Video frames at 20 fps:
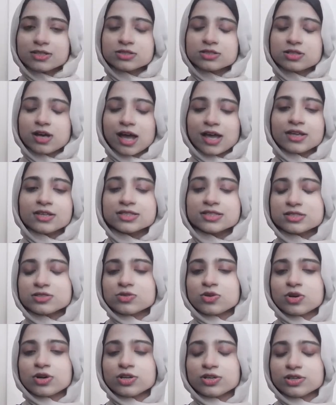I just
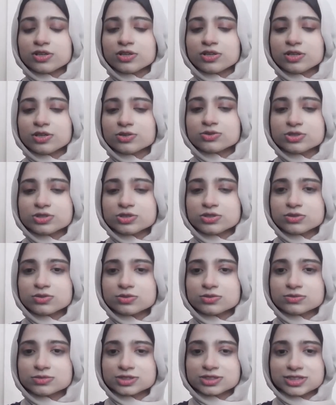not used
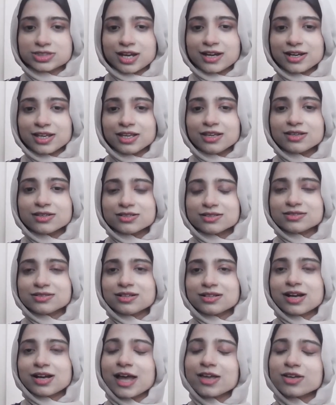to study.
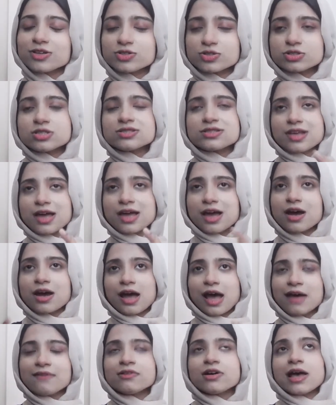I used to just uh,
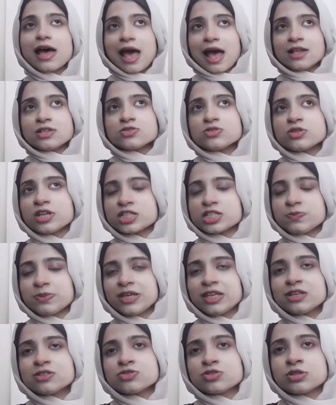have a hands-on
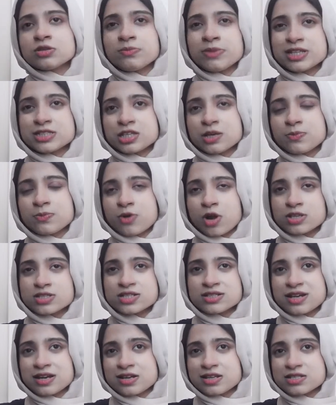experience on the basic
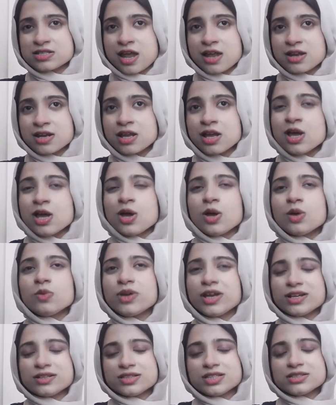project understanding
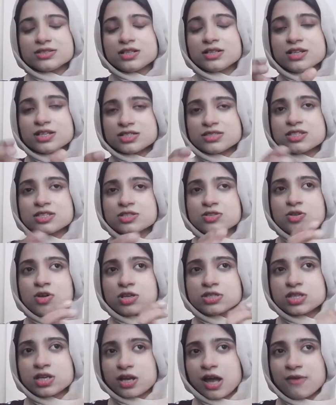where this, does this
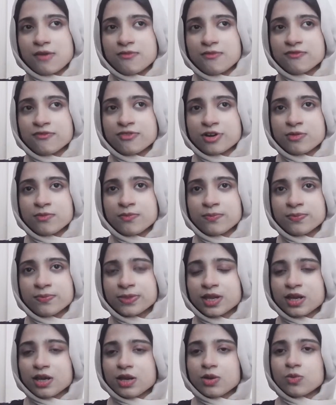logic come from,
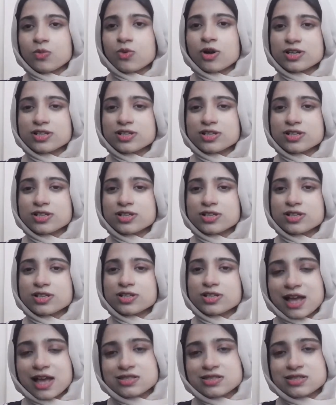what mm-hmm.
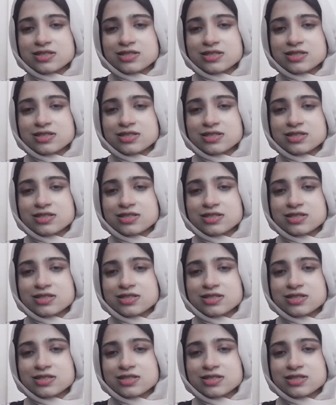syntax are